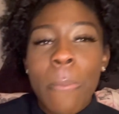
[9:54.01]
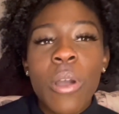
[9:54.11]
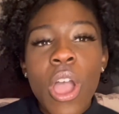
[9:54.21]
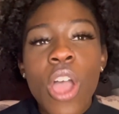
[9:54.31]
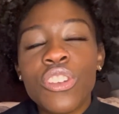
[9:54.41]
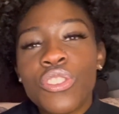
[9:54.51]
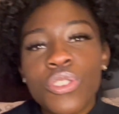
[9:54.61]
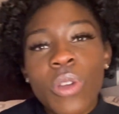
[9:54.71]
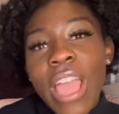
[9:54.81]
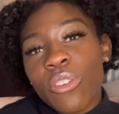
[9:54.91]
But
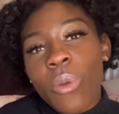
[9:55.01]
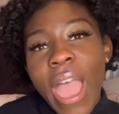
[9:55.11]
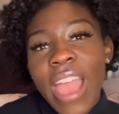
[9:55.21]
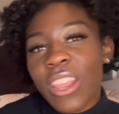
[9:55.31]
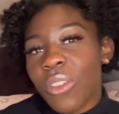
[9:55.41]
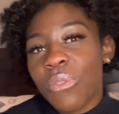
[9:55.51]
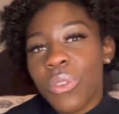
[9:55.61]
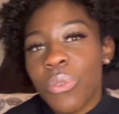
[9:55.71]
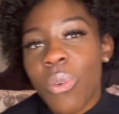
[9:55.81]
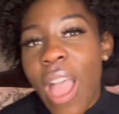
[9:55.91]
do any of
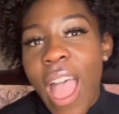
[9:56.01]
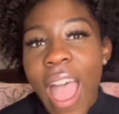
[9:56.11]
you